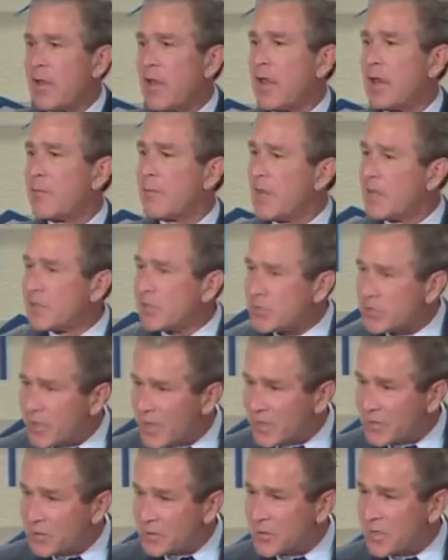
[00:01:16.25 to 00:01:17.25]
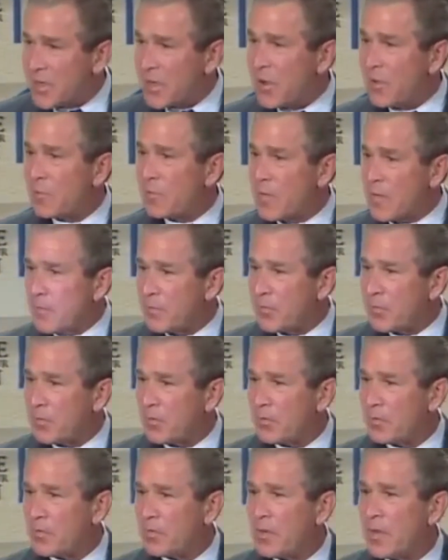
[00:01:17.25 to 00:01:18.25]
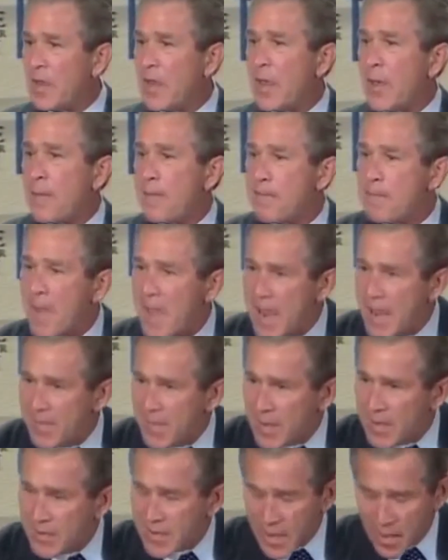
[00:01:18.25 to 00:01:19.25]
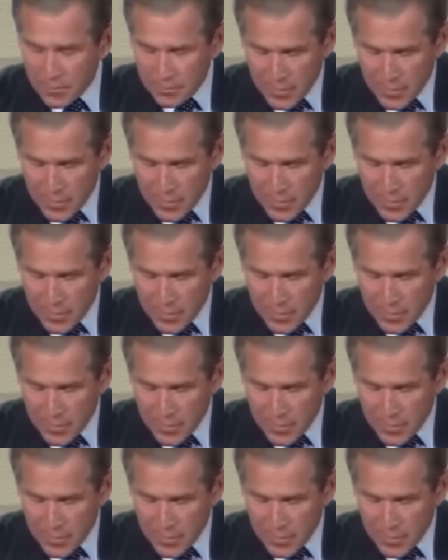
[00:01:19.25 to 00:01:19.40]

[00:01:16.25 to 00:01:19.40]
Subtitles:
it makes sense to help people pay that down